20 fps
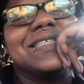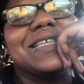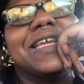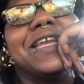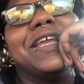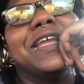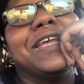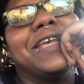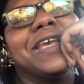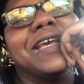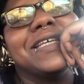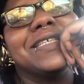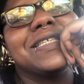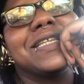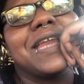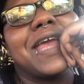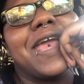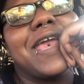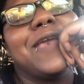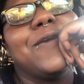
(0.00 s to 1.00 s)
and then
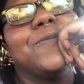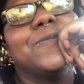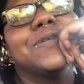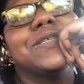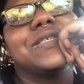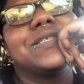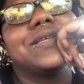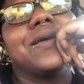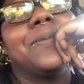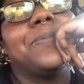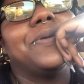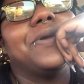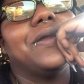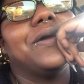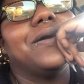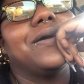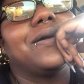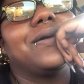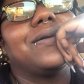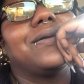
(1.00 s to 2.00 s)
yesterday he was up in
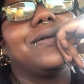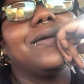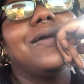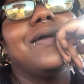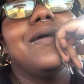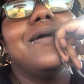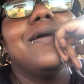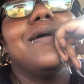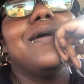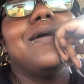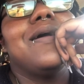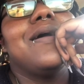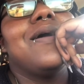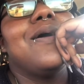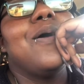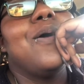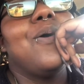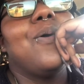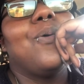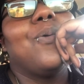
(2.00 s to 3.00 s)
the
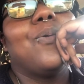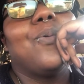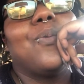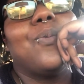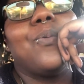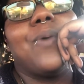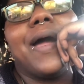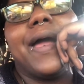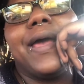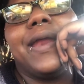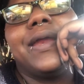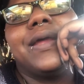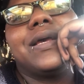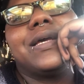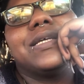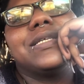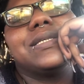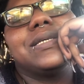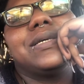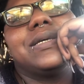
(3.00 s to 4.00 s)
whining
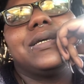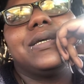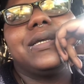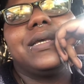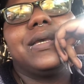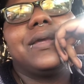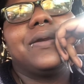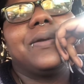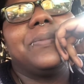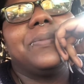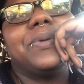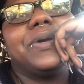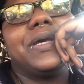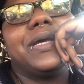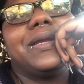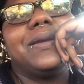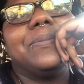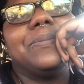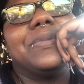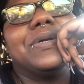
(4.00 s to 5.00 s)
because he couldn't get them
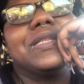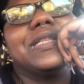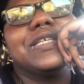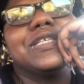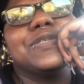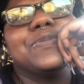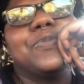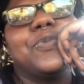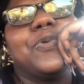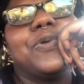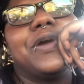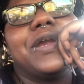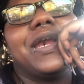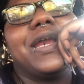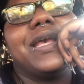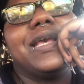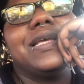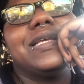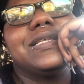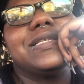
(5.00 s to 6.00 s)
buttoned. But this
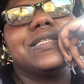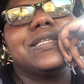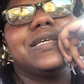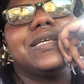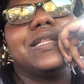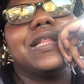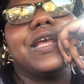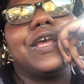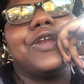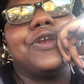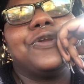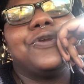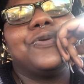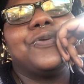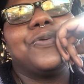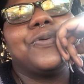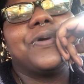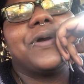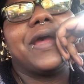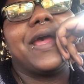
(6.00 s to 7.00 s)
morning he stood there in the
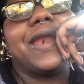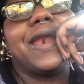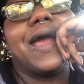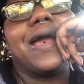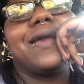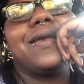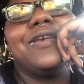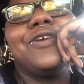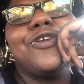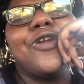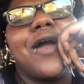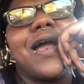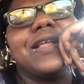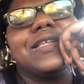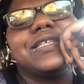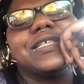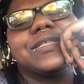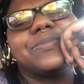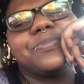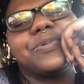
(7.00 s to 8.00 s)
door, and I
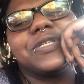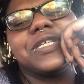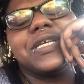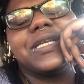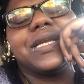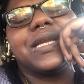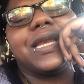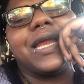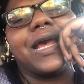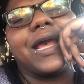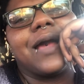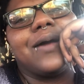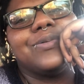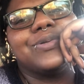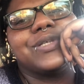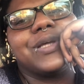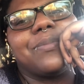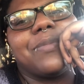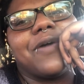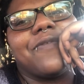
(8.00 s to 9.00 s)
just pretended like I
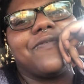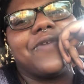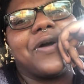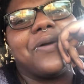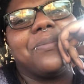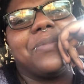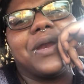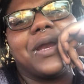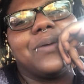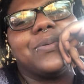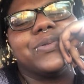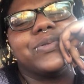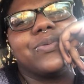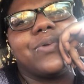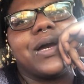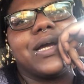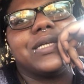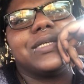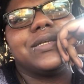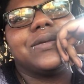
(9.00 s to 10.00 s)
was on my phone, but I was
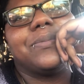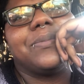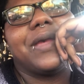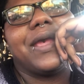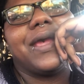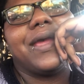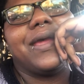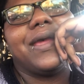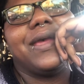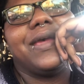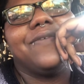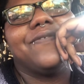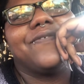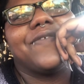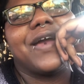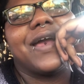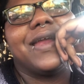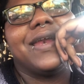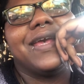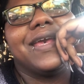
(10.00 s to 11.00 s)
watching him. And he
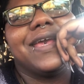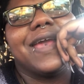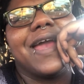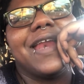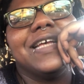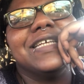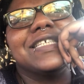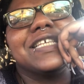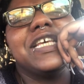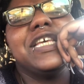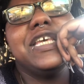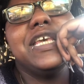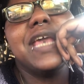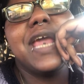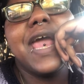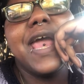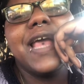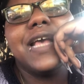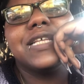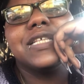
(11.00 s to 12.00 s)
finally he said,
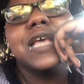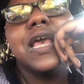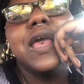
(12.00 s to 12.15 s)
"Yes,